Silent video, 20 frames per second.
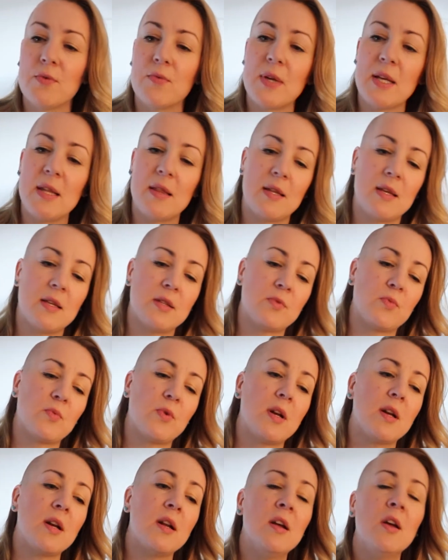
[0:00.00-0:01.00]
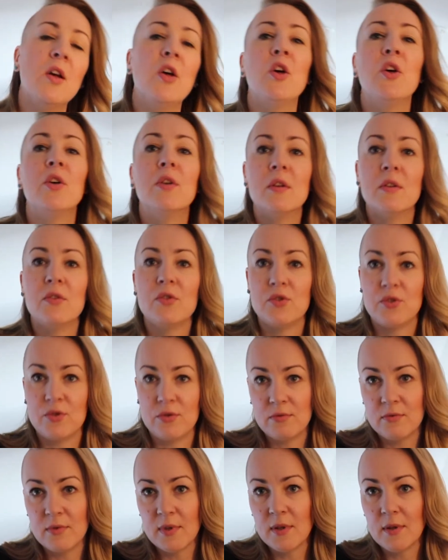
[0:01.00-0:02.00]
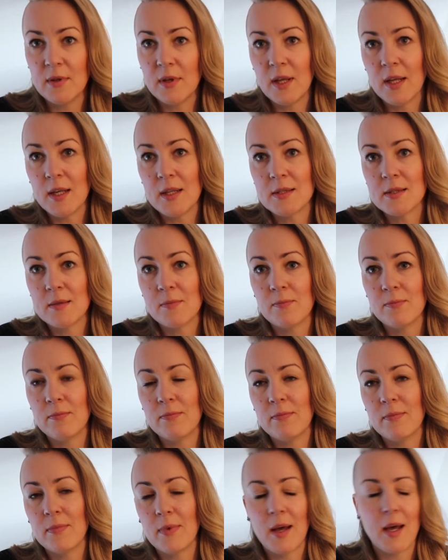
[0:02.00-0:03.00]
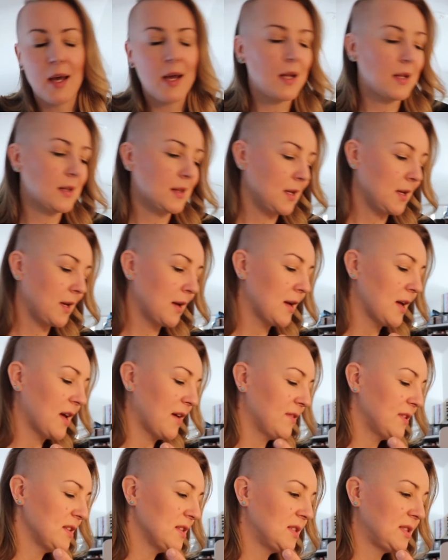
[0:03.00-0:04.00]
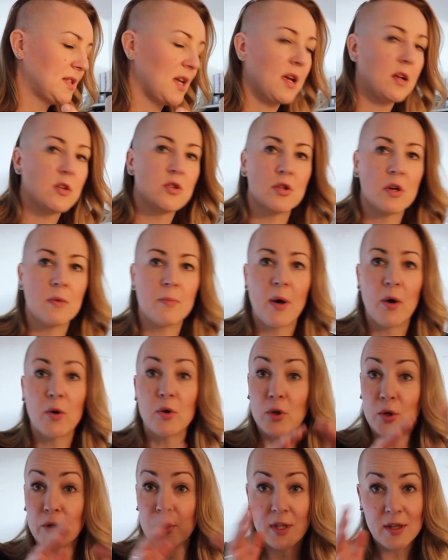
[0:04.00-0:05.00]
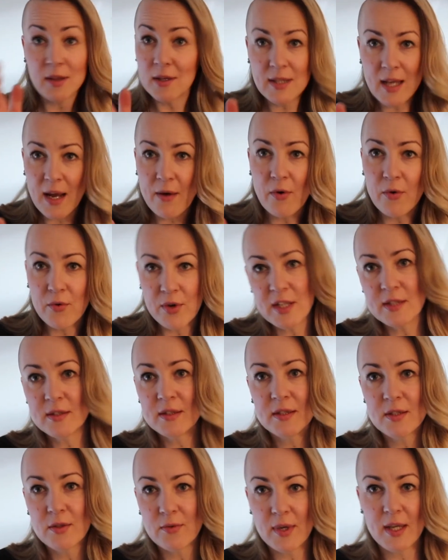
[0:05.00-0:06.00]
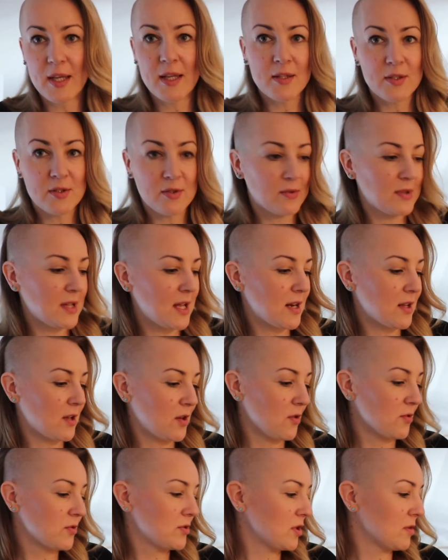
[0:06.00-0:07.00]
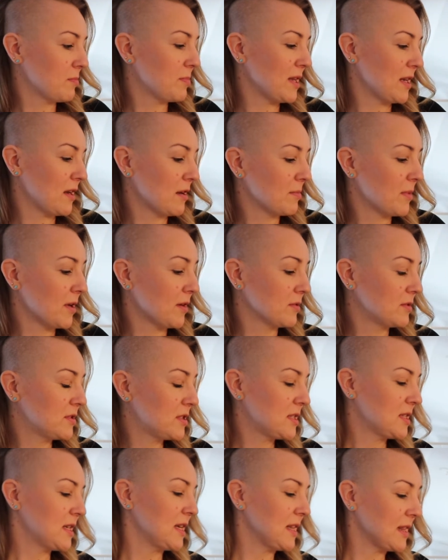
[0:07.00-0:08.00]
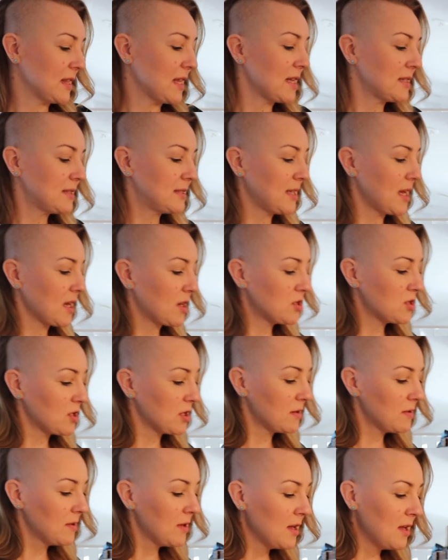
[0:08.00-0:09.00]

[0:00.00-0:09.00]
read this one and I think I have this section about learning the tarot history, so that goes a bit about in that section.